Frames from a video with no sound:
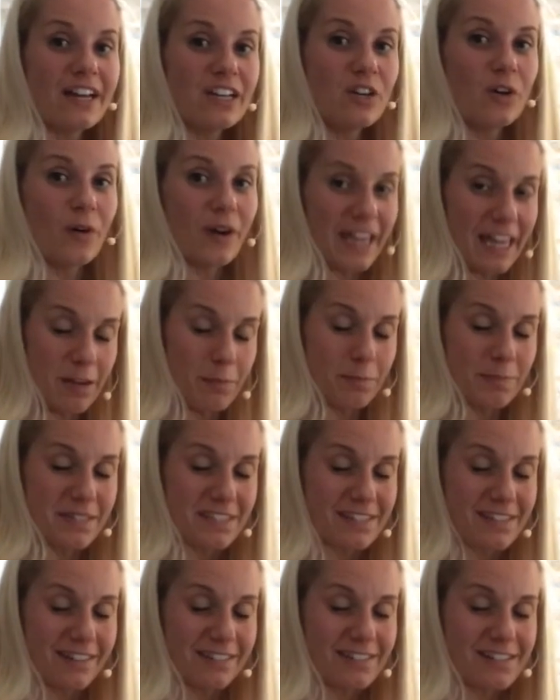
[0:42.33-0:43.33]
than your
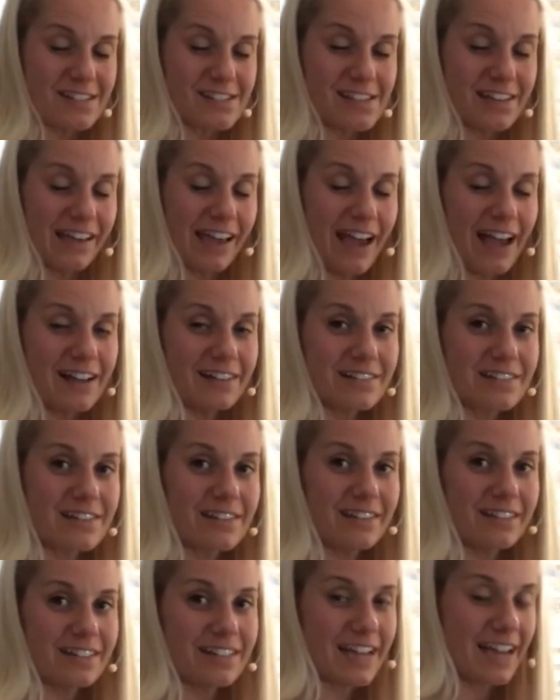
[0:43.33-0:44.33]
hips sitting
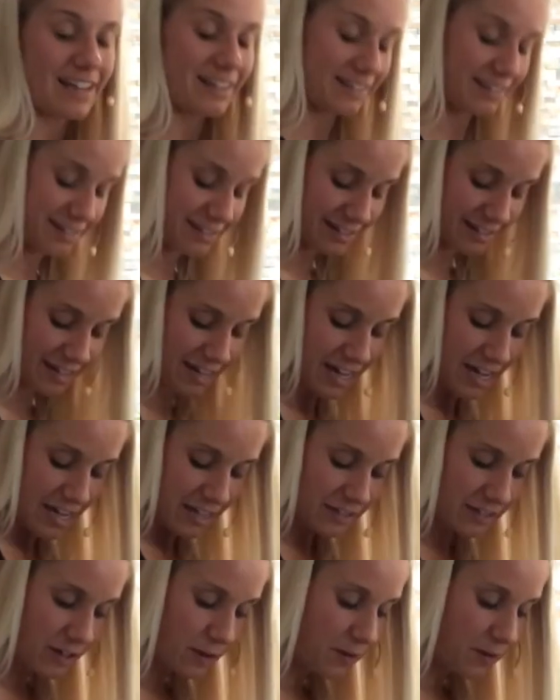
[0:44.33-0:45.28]
at the desk.